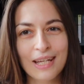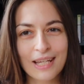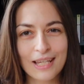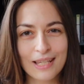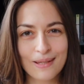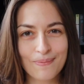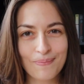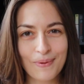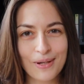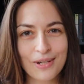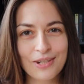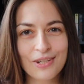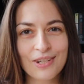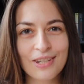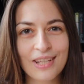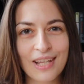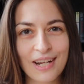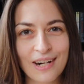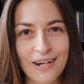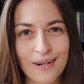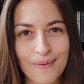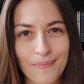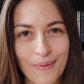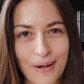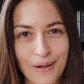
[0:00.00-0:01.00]
especially
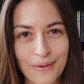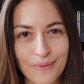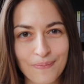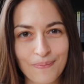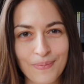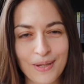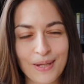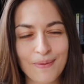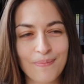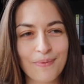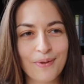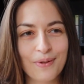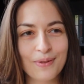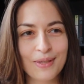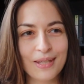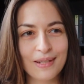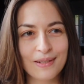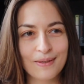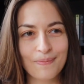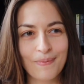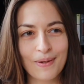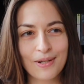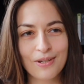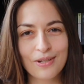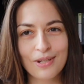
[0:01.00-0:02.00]
they're about people,
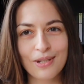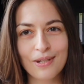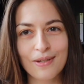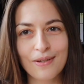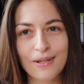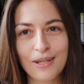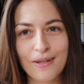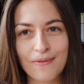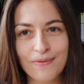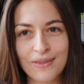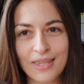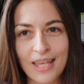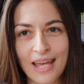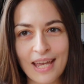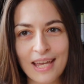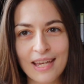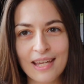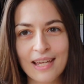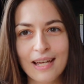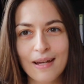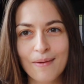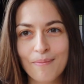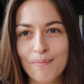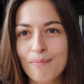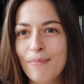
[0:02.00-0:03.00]
especially if
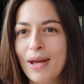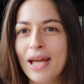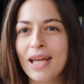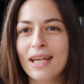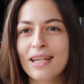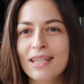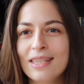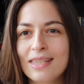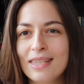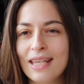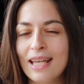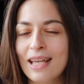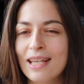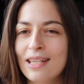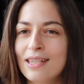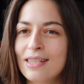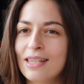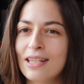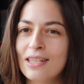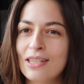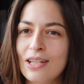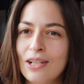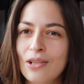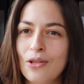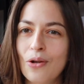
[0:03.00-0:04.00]
they make sense
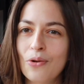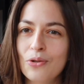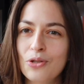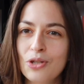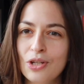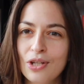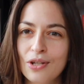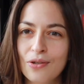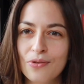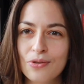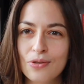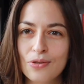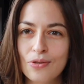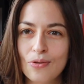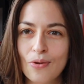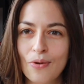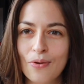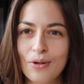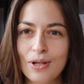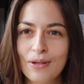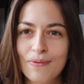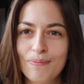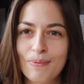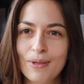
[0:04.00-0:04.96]
as a logical story,